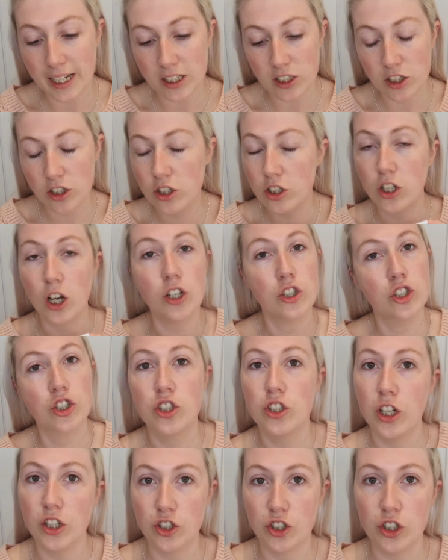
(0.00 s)

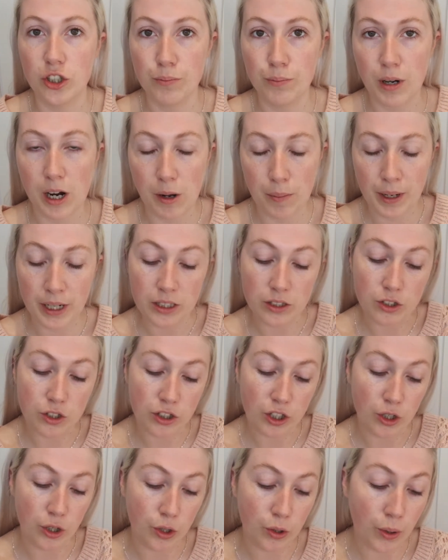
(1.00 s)
such good brow
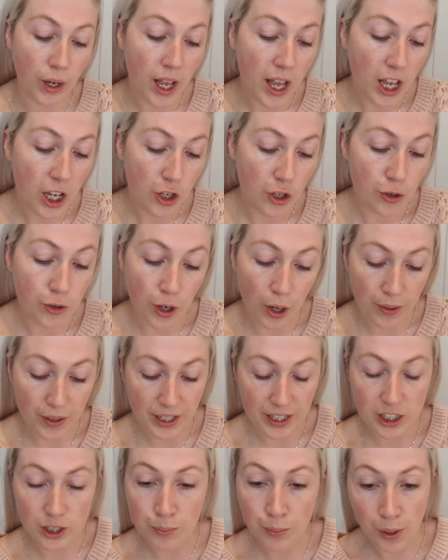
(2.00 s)
pencil. You don't
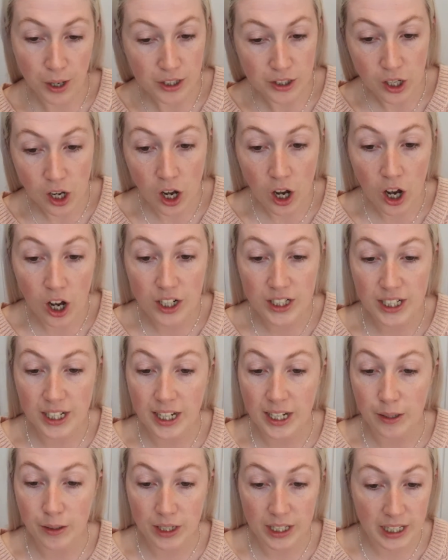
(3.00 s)
need to press hard.
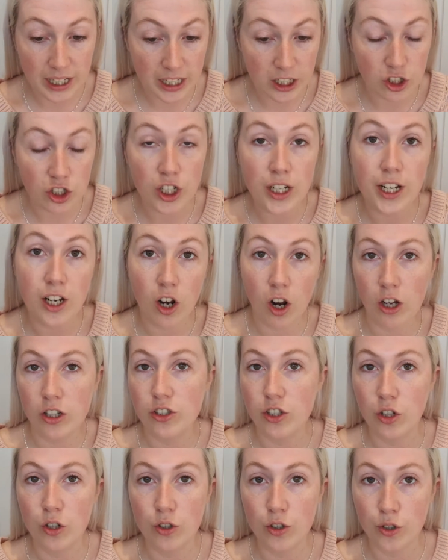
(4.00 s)
It literally
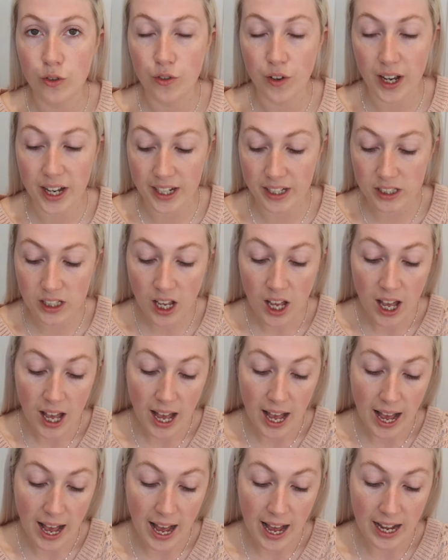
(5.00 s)
glides along your face
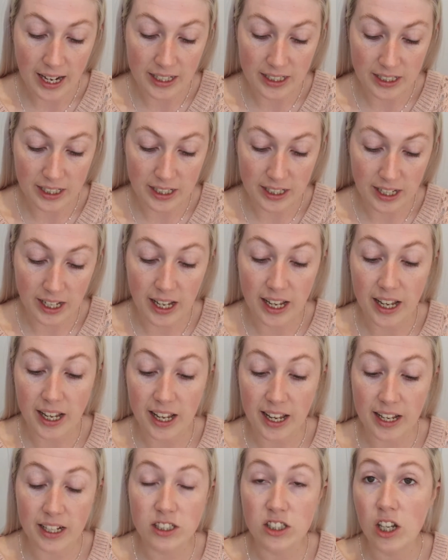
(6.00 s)
and
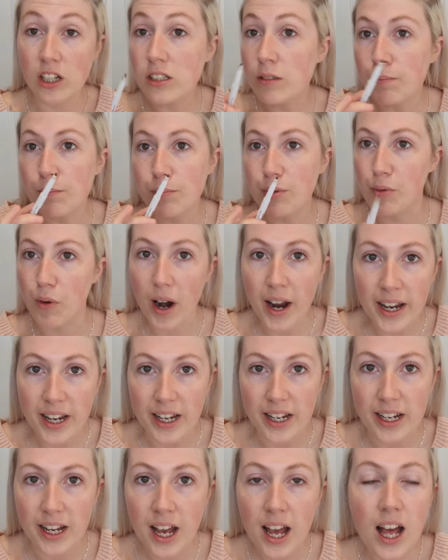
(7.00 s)
it doesn't
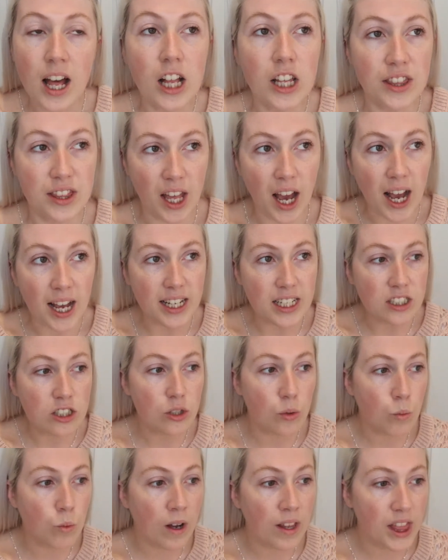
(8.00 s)
break. That is
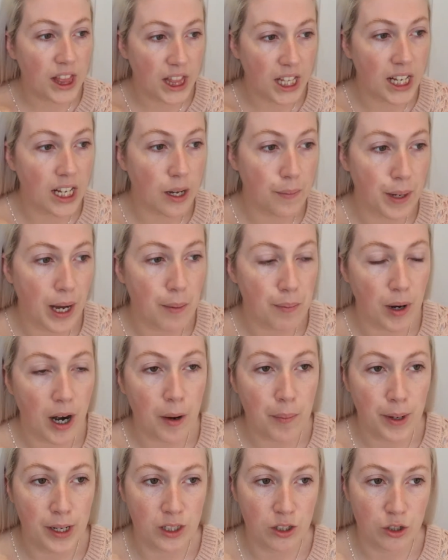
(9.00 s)
the one thing about
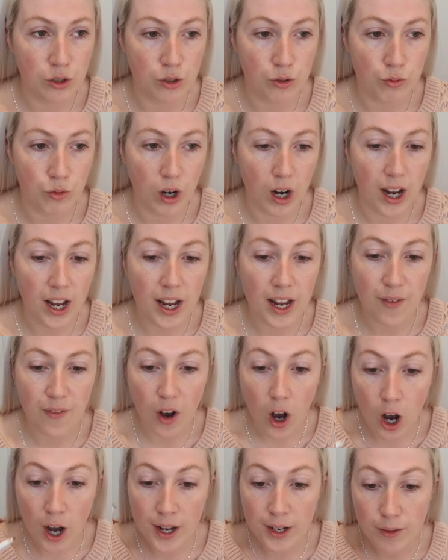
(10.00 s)
brow pencils, right? If
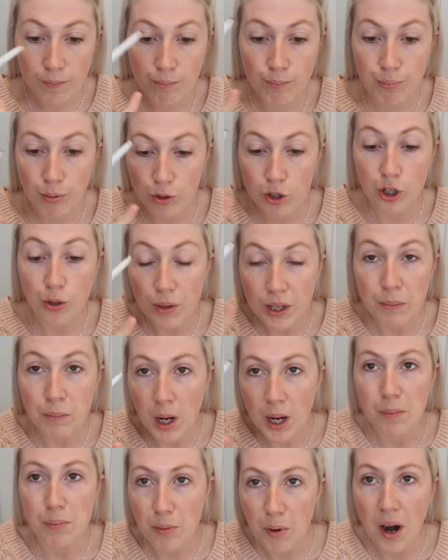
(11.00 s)
I'm doing
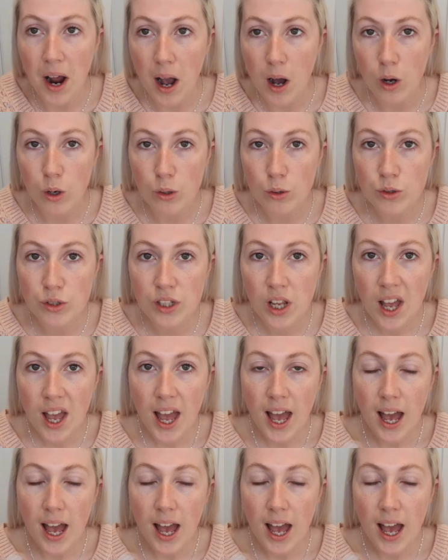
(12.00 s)
my brows